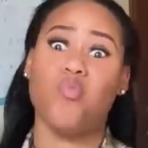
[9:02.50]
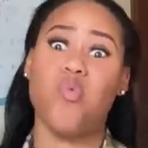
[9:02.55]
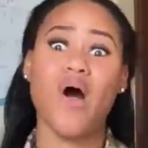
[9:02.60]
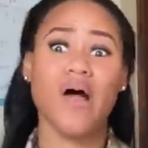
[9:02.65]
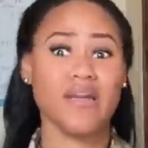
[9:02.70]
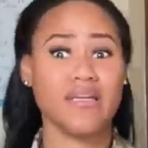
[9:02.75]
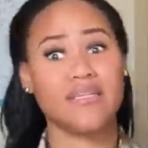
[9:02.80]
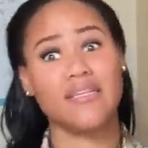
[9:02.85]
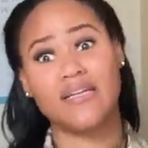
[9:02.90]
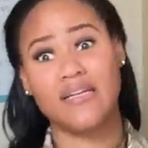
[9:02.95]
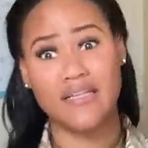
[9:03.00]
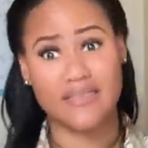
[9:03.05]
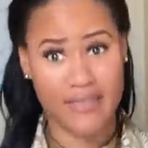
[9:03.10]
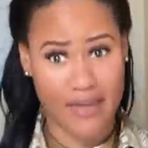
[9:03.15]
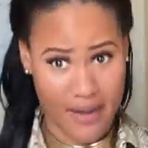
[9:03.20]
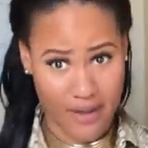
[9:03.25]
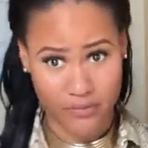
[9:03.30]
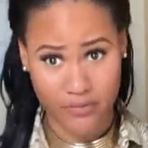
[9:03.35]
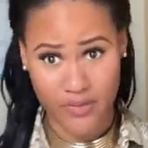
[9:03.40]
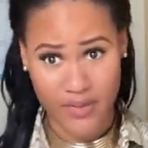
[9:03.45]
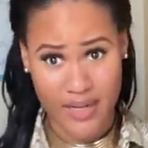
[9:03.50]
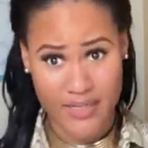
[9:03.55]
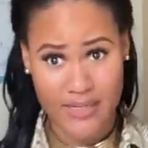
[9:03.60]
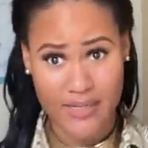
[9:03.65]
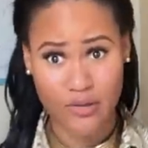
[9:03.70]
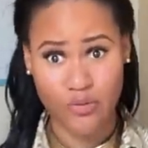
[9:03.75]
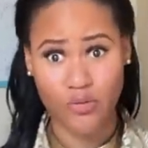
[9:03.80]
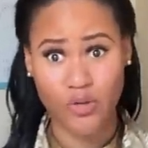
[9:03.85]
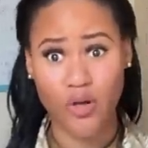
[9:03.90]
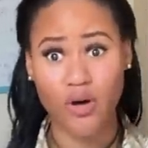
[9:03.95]
one thing that I
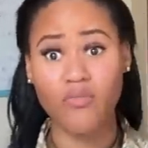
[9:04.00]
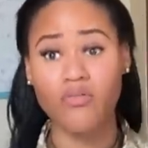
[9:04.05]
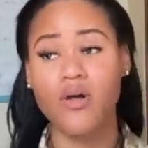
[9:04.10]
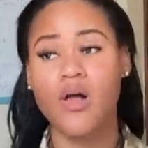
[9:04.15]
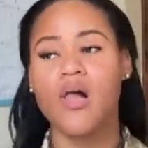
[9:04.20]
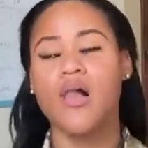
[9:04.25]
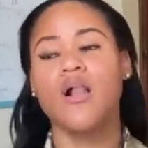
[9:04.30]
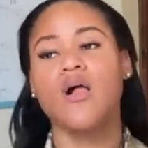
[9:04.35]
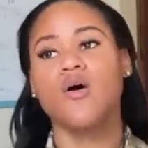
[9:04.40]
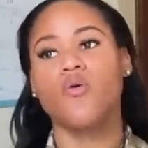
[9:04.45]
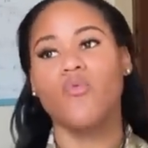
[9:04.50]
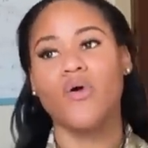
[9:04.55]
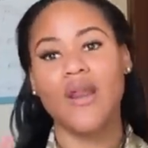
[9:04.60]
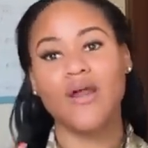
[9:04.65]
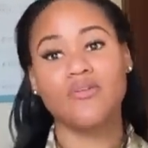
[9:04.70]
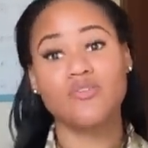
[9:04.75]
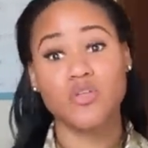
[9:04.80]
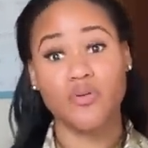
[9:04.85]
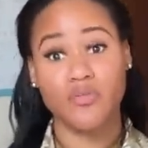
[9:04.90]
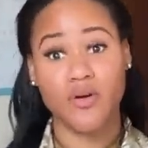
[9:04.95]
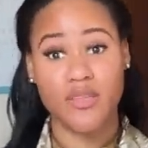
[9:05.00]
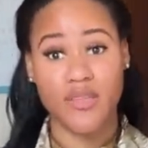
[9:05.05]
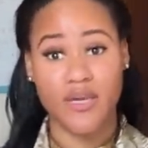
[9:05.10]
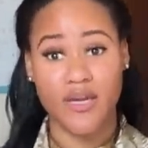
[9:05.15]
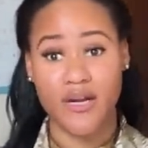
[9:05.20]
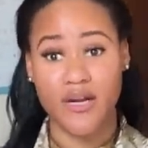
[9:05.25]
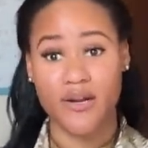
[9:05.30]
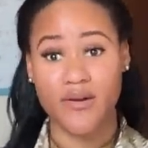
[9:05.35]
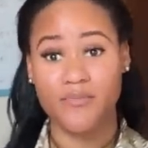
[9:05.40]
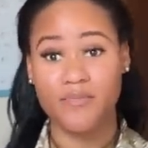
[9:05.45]
don't love. When I was over
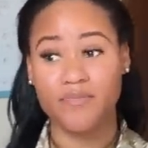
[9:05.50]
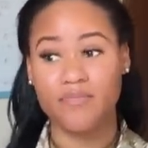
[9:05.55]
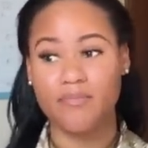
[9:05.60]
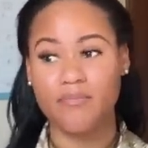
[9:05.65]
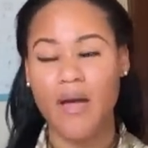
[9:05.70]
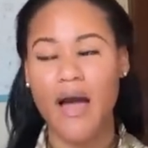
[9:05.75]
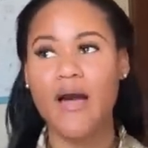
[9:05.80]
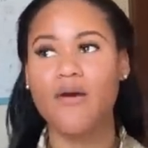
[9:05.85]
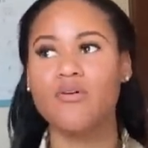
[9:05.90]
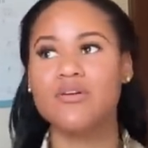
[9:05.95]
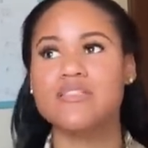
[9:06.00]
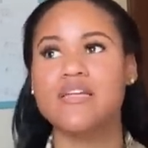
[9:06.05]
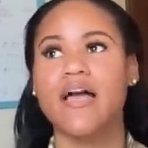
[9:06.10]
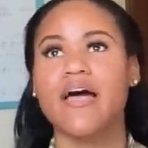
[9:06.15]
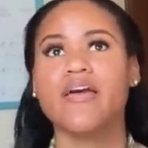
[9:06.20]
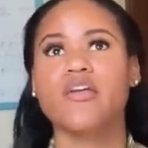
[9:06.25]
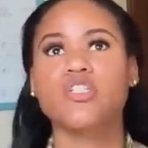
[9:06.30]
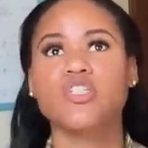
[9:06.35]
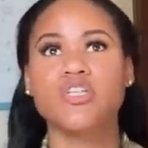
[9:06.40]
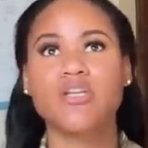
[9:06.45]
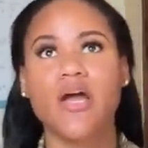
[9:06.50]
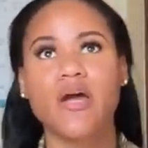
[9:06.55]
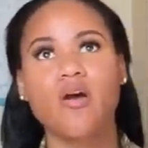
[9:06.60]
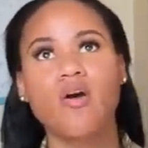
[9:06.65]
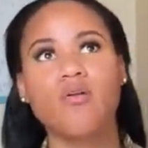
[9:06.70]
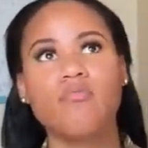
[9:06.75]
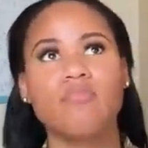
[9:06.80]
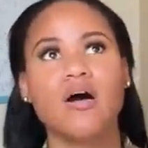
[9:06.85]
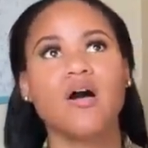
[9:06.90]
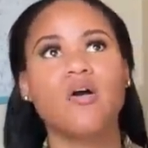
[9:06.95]
there, I was like, should I
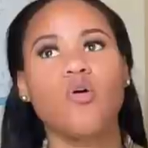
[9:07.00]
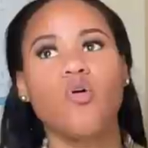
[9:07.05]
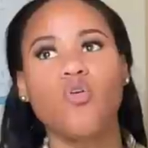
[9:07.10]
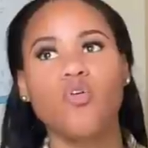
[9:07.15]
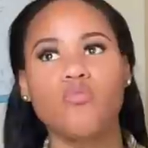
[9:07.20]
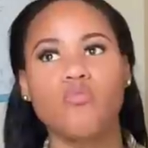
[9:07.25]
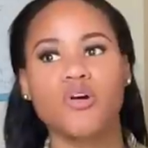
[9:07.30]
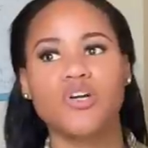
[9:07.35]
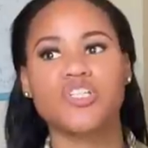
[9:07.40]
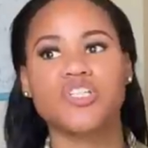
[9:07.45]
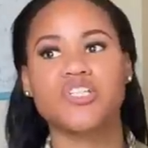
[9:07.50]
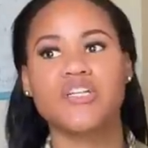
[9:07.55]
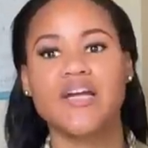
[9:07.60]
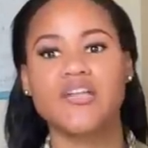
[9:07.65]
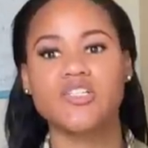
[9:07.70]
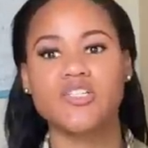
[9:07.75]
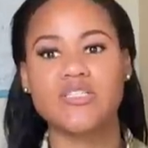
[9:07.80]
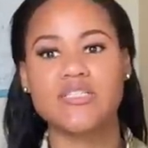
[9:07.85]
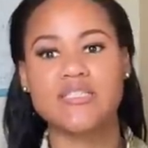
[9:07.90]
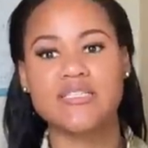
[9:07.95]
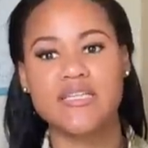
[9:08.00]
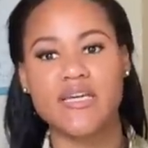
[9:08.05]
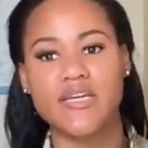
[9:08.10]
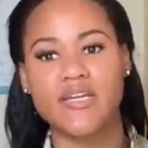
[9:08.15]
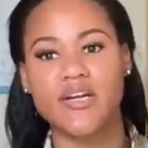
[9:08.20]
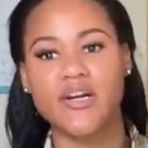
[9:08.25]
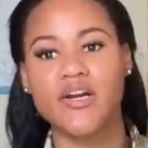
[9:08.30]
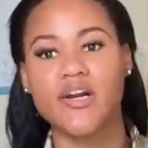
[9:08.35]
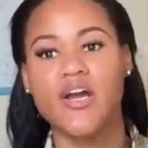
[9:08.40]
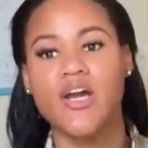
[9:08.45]
come back home or should I just stay
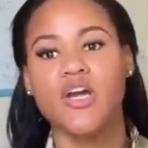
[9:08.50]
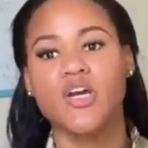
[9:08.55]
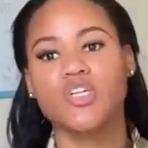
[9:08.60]
there?